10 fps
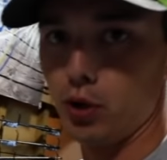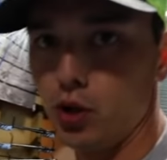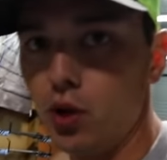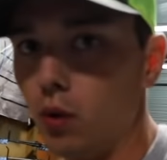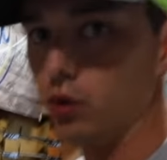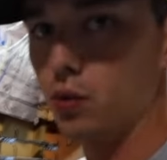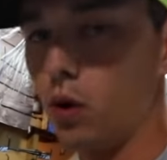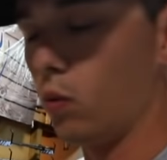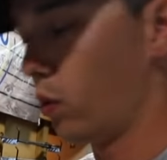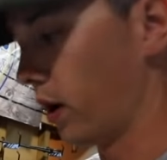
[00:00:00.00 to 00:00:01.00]
You don't just
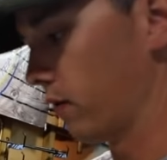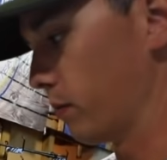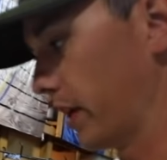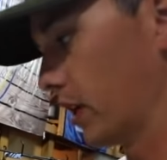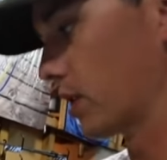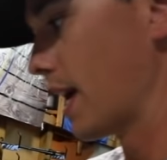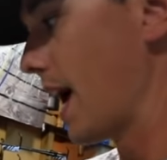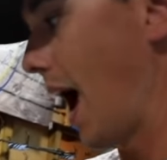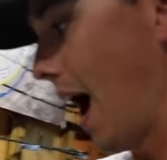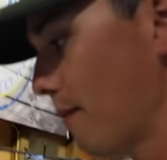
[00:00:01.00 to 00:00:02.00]
want one of them because
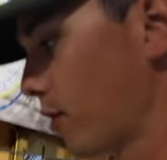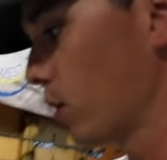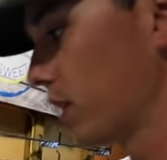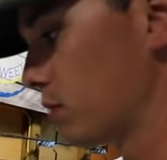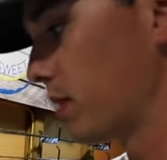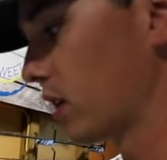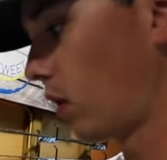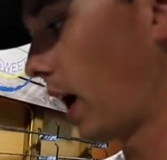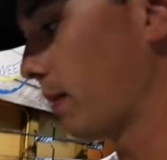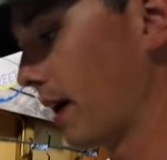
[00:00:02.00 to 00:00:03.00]
I'm throwing these big
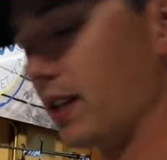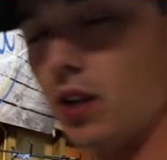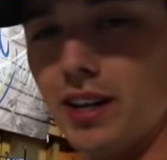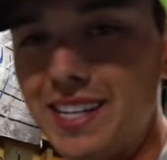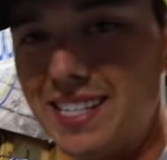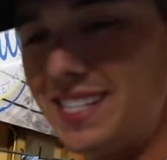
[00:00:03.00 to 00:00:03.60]
crankbaits on